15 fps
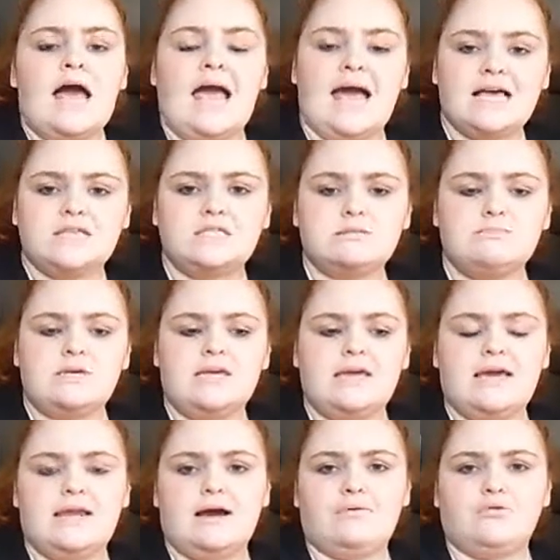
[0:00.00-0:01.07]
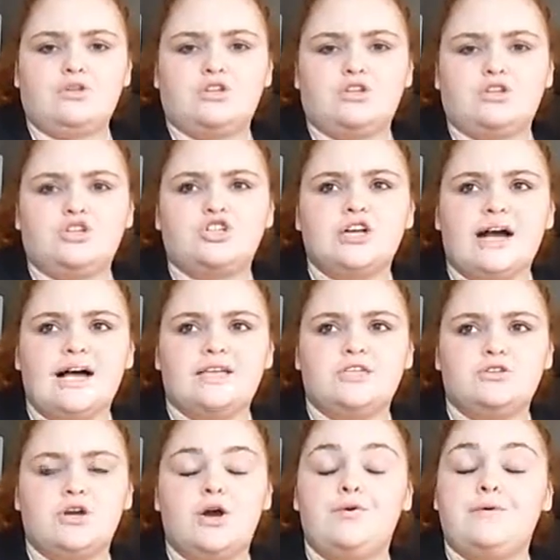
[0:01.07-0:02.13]
ask me and I will try
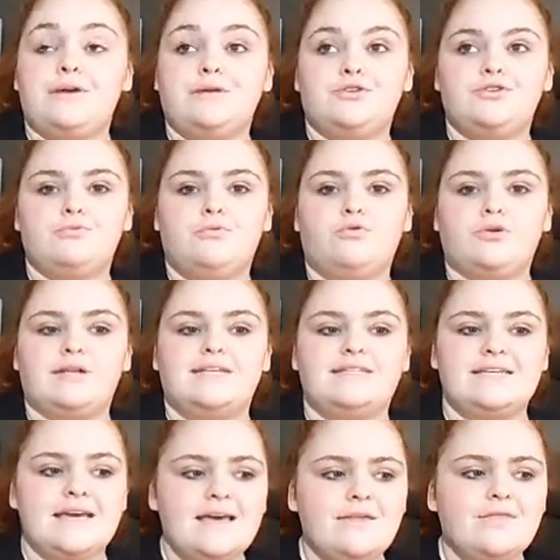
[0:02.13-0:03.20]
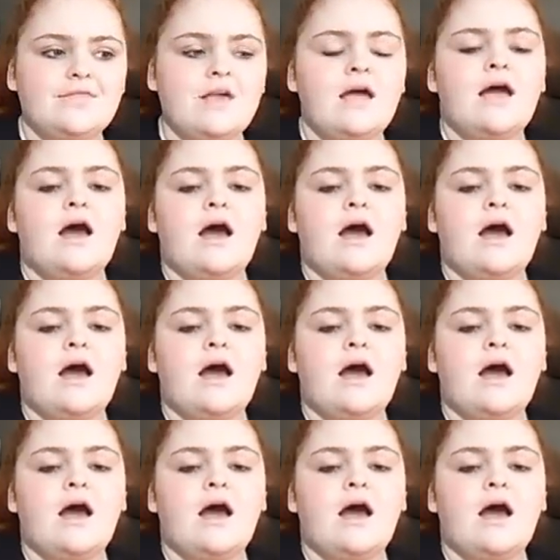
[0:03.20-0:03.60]
to go into more depth.